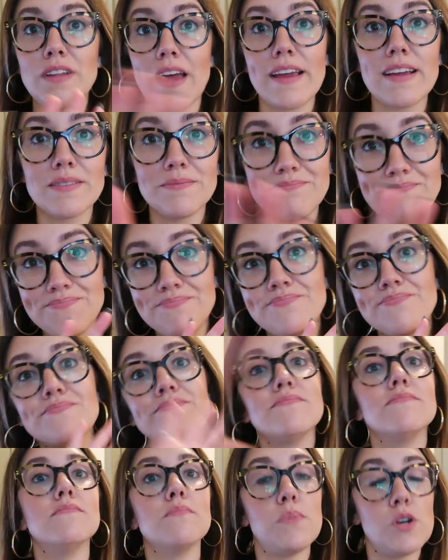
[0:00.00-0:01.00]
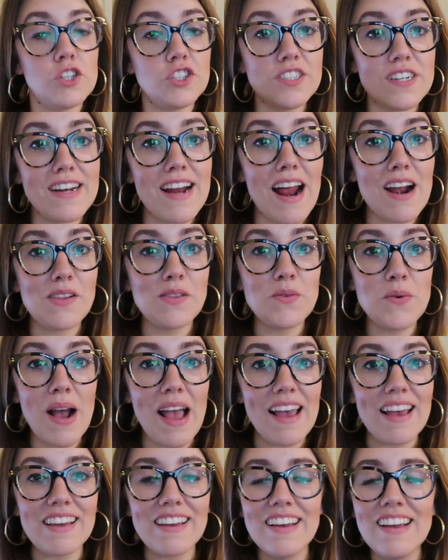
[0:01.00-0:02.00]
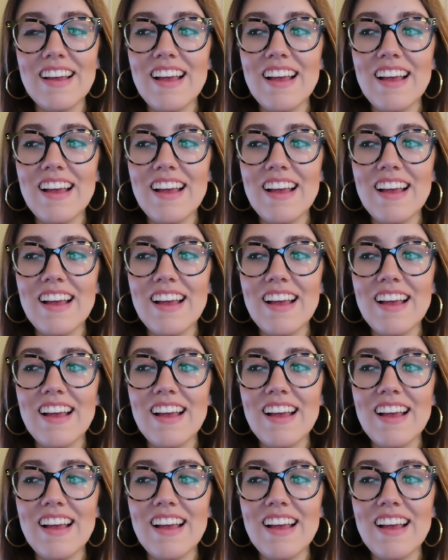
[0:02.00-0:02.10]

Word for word: like, pushing it out of the way.